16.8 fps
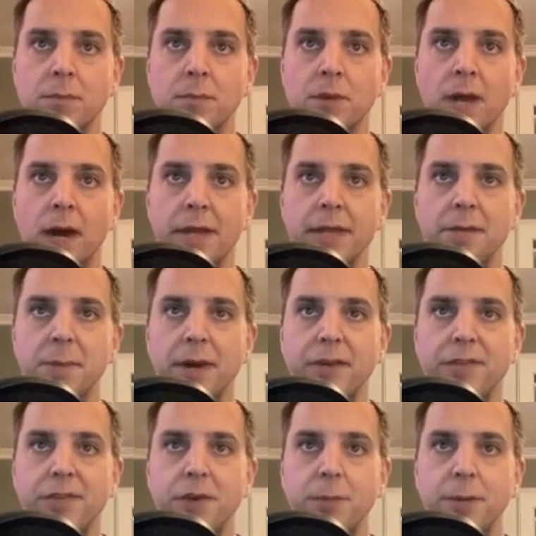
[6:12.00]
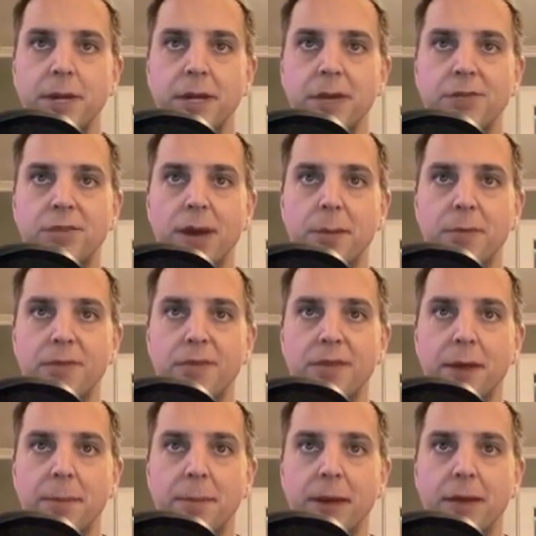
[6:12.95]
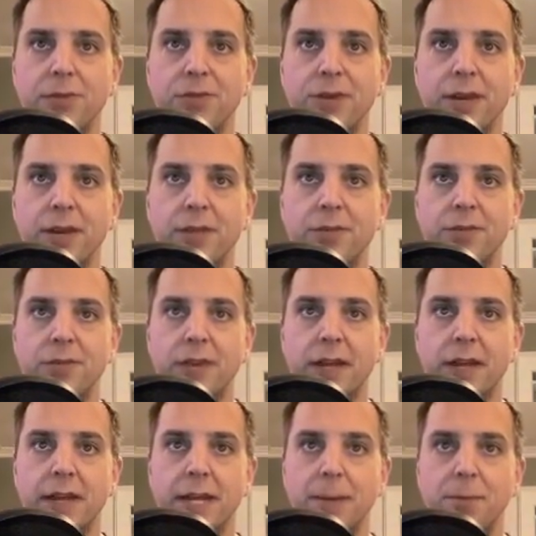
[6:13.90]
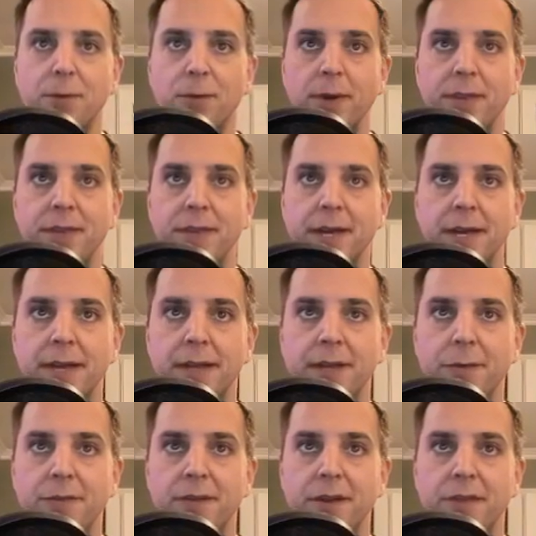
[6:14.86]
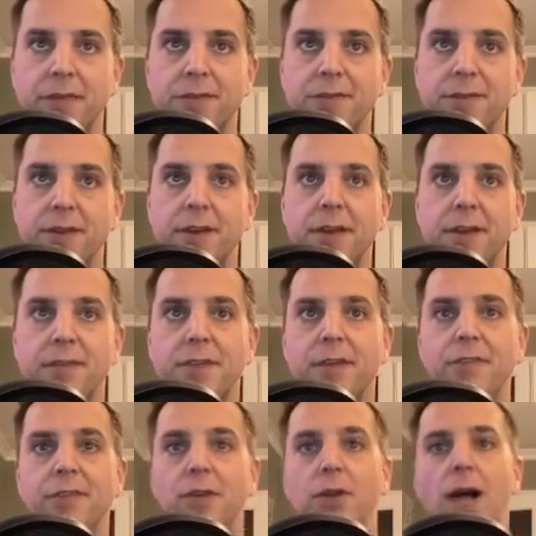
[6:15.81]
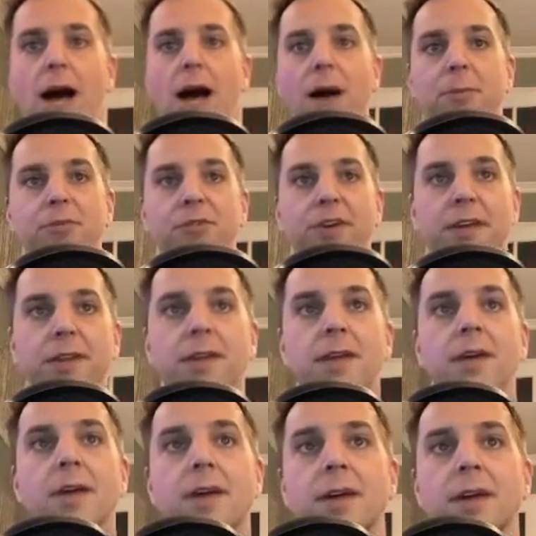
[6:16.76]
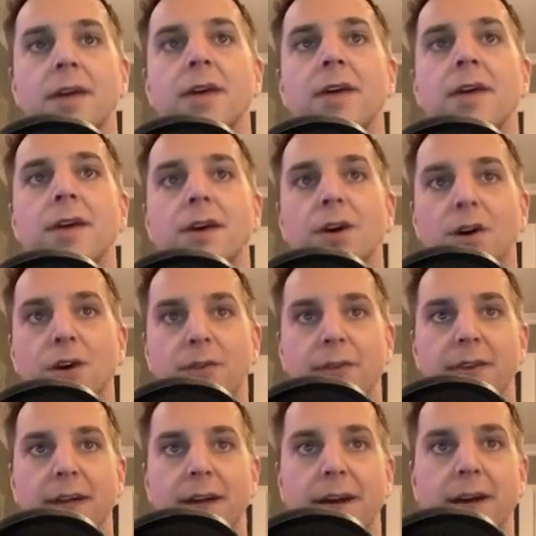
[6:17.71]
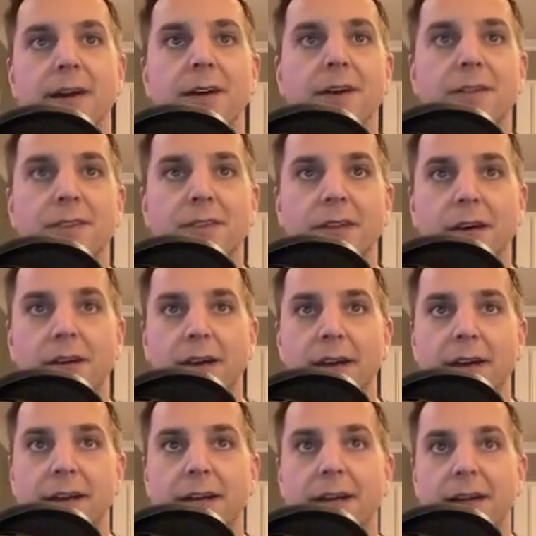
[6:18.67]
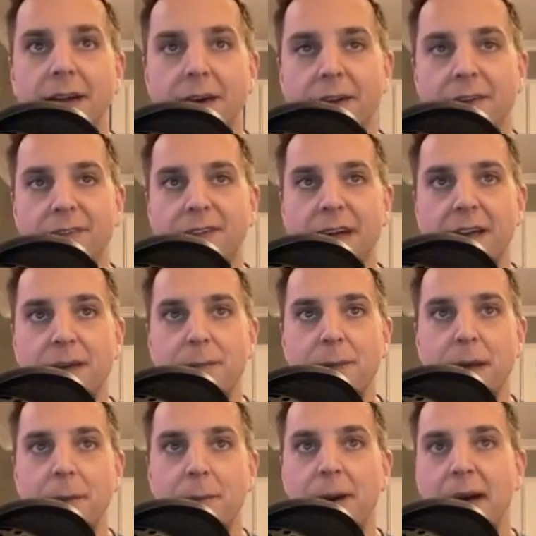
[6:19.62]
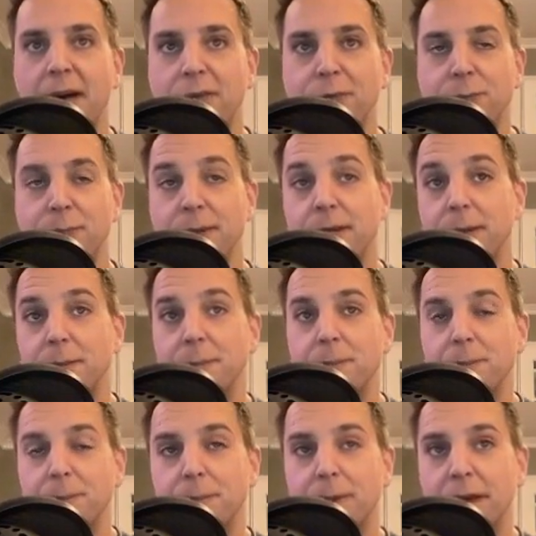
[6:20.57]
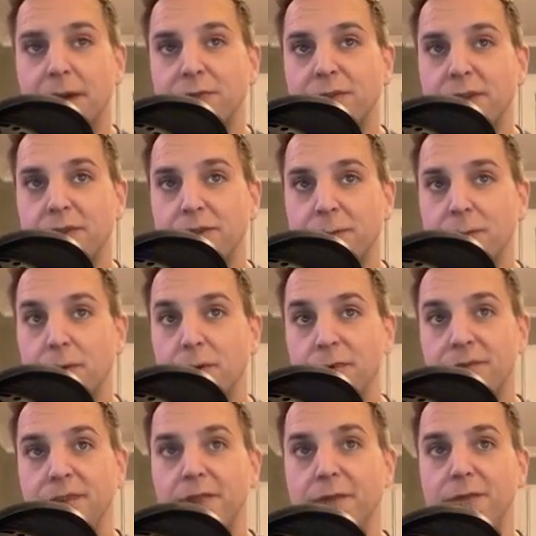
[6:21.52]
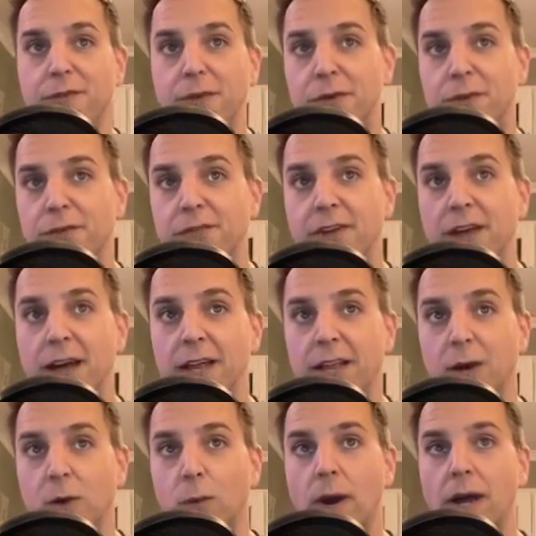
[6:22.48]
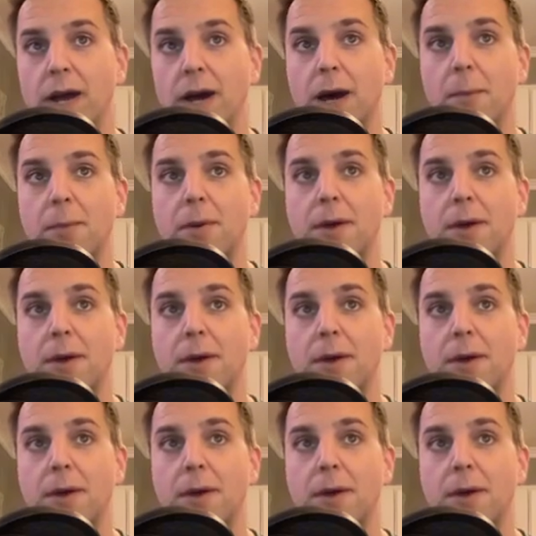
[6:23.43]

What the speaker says: I think Mike's doing a pretty good job of staying patient, just kind of keeping with it. That was nice. His nice little option over there is that like kind of like second man pass, but he actually just moves the first guy like way up.